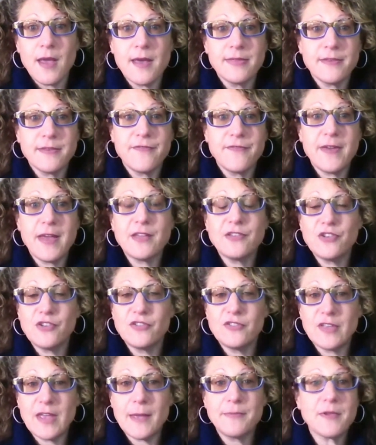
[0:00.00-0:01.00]
And the fancy
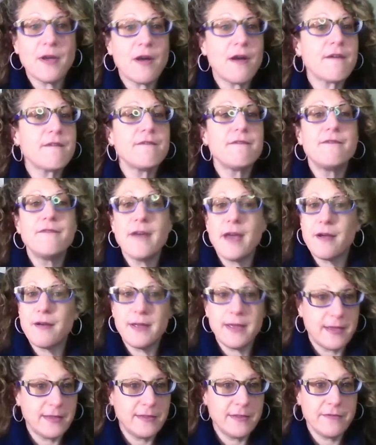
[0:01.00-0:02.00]
shapes are
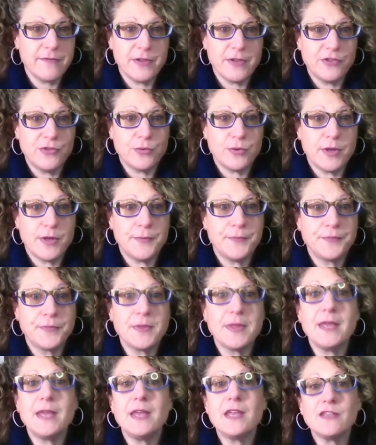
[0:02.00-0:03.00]
very individual.
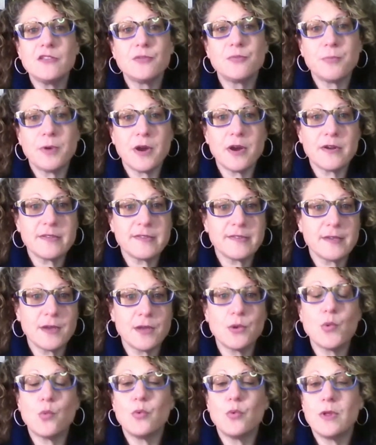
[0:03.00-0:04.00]
Each
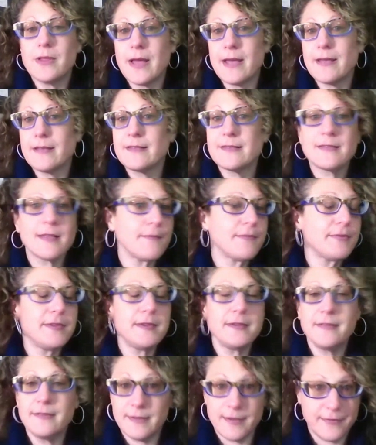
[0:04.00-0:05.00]
person will like
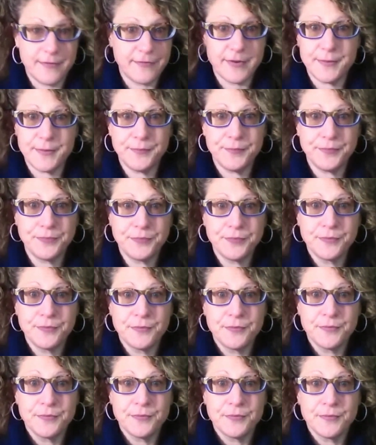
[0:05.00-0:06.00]
something different,
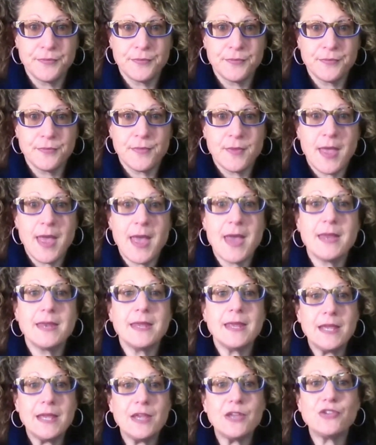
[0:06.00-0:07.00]

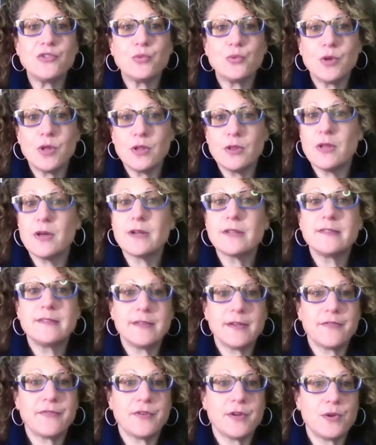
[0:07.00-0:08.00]
and each will look
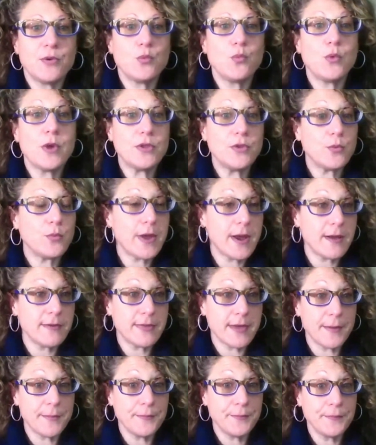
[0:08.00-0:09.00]
different when you
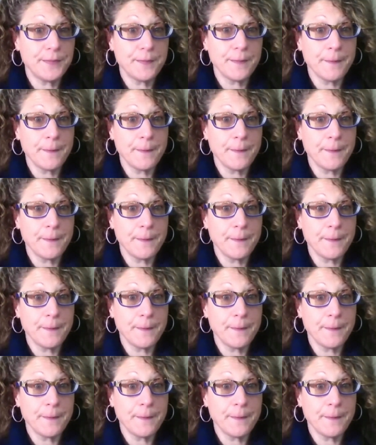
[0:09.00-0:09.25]
wear them.